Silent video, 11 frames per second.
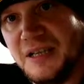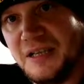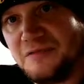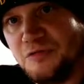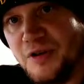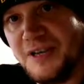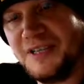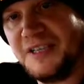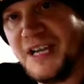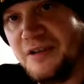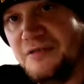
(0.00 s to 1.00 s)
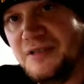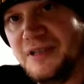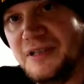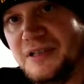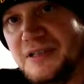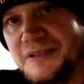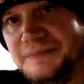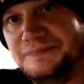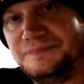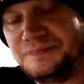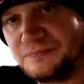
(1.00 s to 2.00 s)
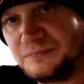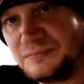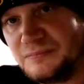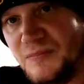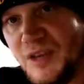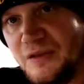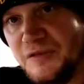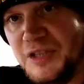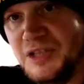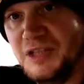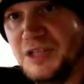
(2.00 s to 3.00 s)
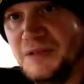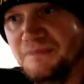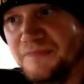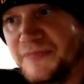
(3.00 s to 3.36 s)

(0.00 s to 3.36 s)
it's running down the